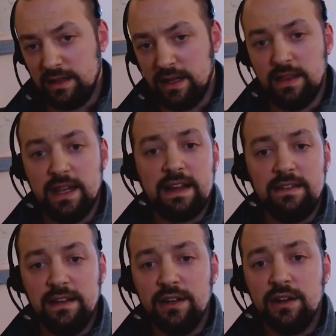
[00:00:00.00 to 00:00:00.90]
in the
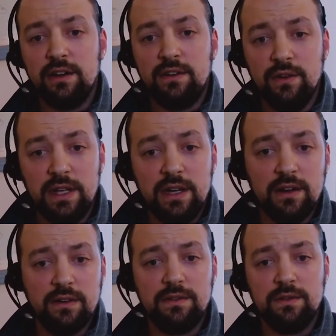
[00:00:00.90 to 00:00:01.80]
next year or 2
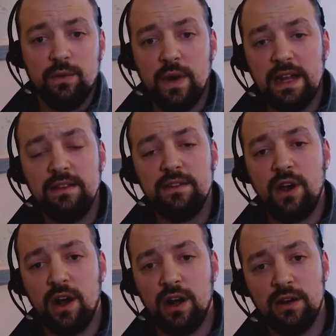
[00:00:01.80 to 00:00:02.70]
years, rates
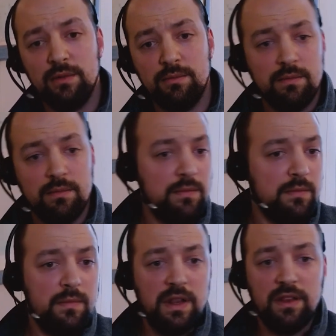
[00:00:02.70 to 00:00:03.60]
are
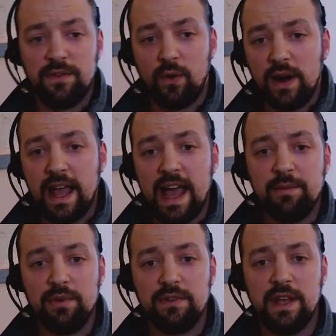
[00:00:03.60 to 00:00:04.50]
in the
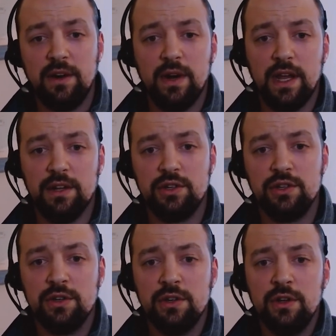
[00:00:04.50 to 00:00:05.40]
4.5%
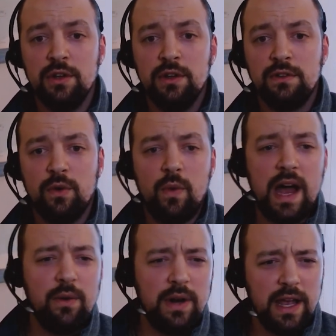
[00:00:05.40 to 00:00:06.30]
range. So
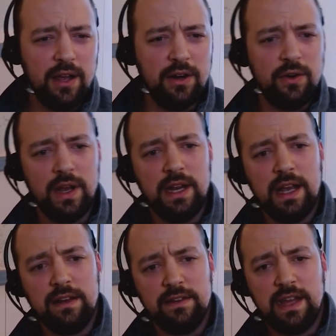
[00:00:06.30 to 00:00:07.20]
why would I underwrite
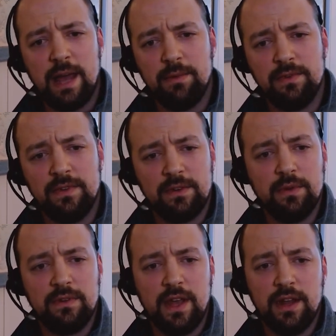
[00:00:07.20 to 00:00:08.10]
an exit cap of
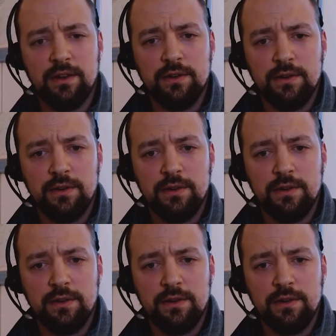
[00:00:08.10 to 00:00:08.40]
6%?